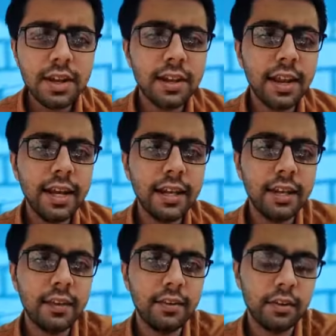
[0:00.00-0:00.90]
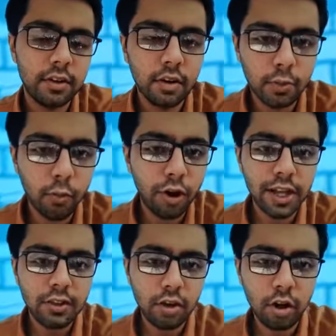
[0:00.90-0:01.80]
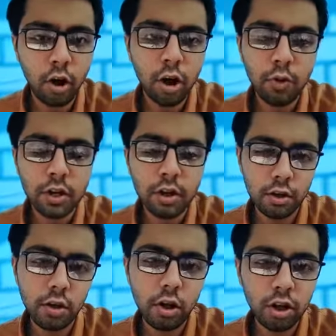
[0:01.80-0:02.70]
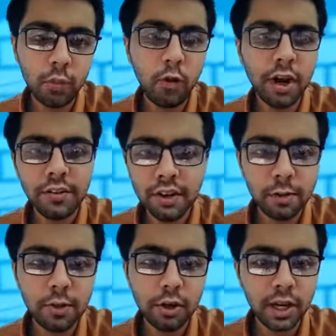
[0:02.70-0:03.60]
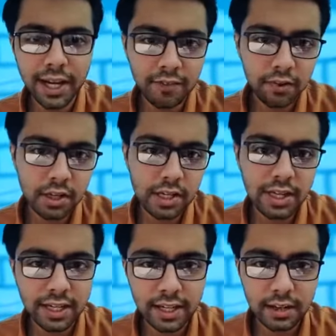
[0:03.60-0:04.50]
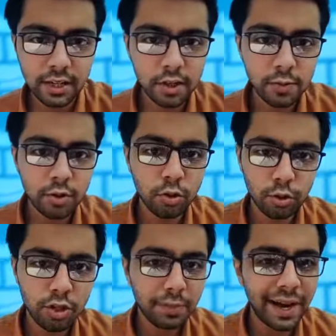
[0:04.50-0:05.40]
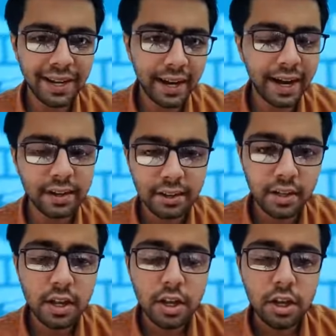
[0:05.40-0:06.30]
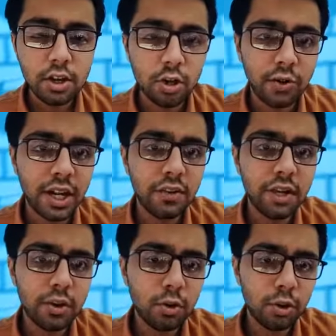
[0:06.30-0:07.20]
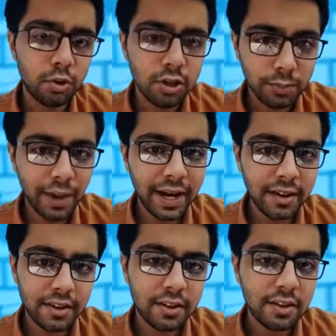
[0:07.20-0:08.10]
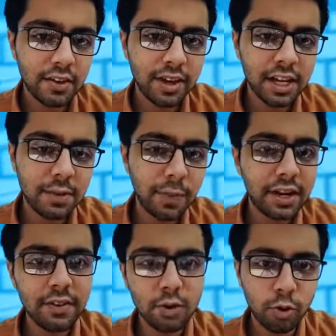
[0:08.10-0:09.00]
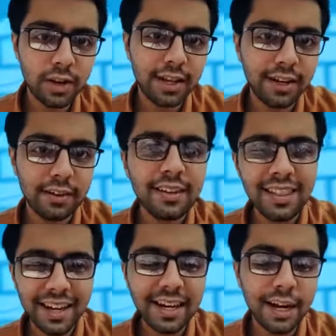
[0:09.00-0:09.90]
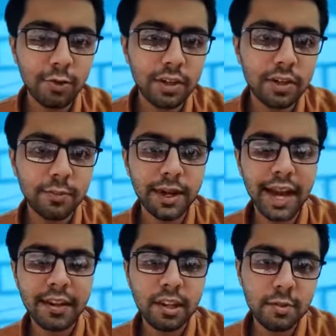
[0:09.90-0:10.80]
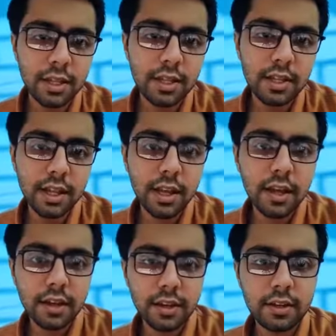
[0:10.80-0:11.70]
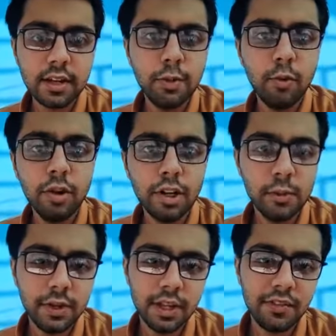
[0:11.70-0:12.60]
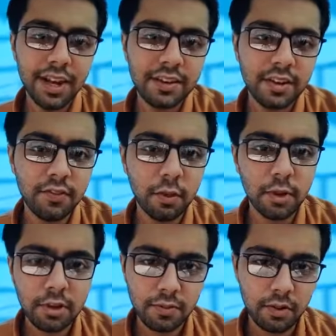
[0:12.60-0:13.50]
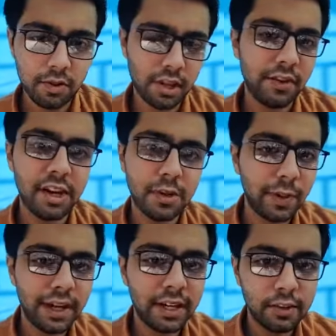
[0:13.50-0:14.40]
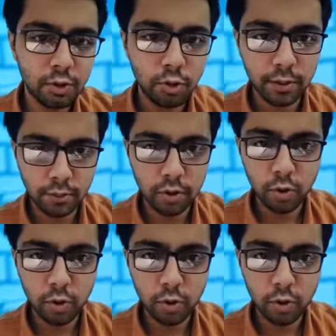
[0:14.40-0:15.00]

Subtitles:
it's like your body all your body will be on the leg first, then it will go through the spine and hands. So whenever it goes to the spine, the cervical spine will go inside. It's like that only. The mechanism is the skull bone, it will be ring fracture. From the cervical spine it will go up.